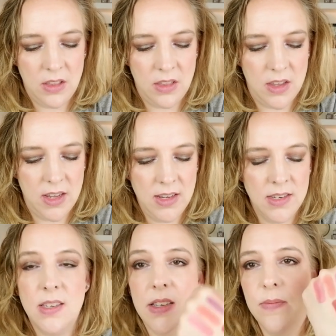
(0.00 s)

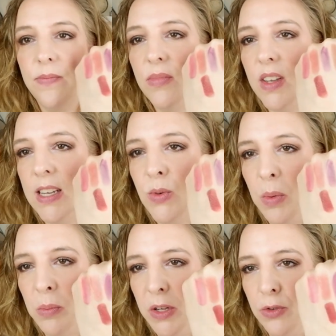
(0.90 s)
this is
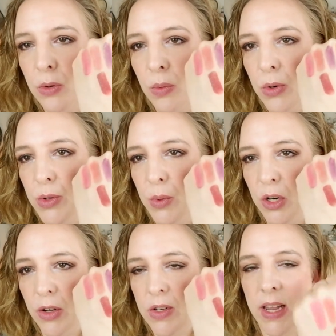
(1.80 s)
what Mildred
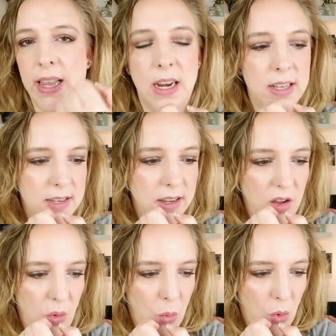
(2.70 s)
Rosewood looks like, and it's like
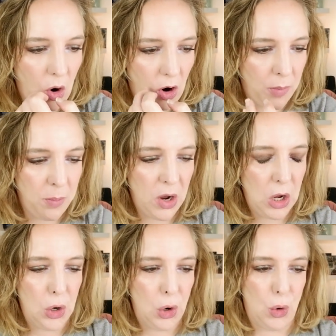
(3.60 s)
a warm,
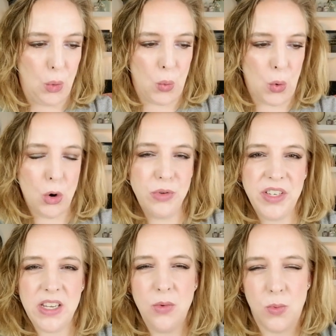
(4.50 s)

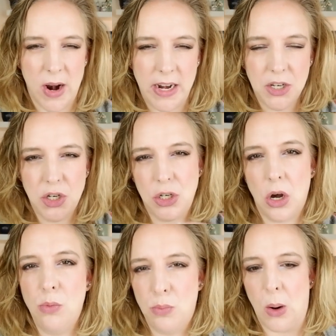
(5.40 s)
rosy, reddish
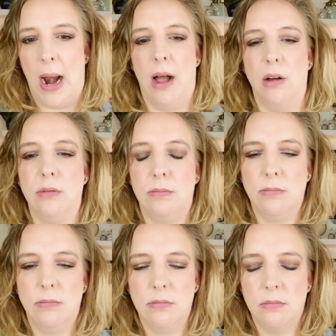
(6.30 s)
tone brown.
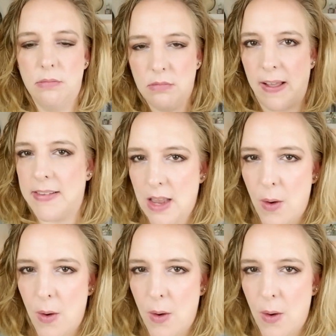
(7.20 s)
That's